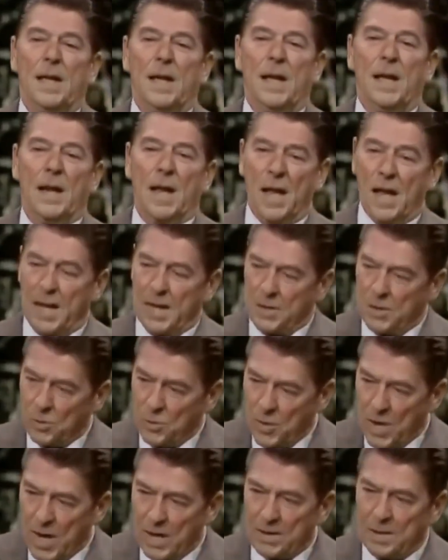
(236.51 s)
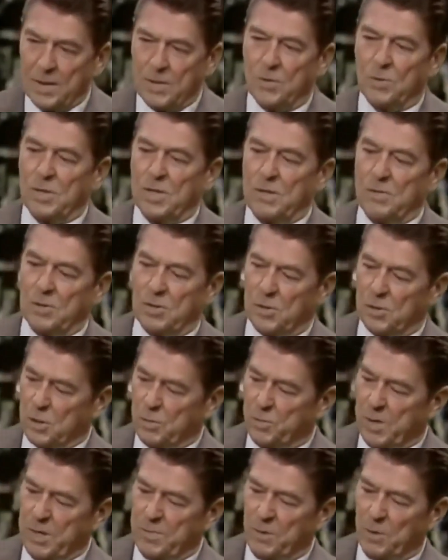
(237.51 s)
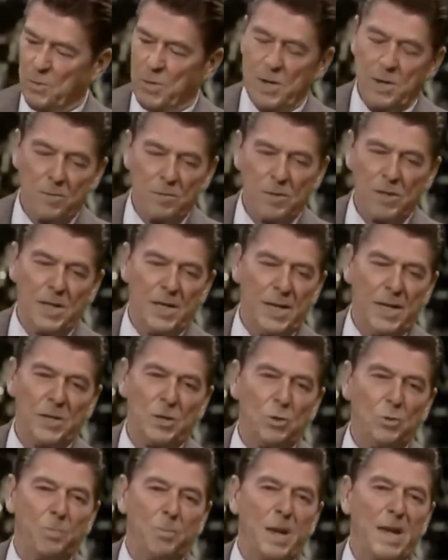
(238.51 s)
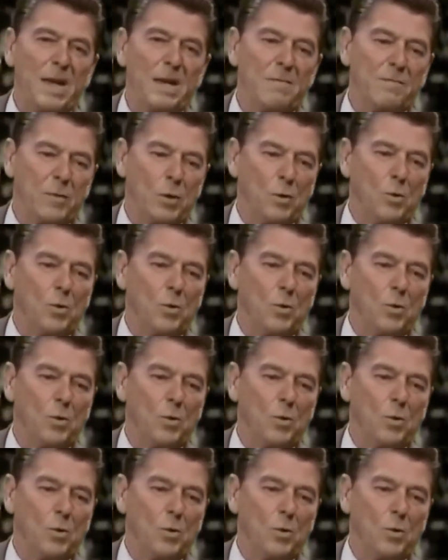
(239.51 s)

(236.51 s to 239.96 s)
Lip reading: and I do not agree with those people way over on the edge who pave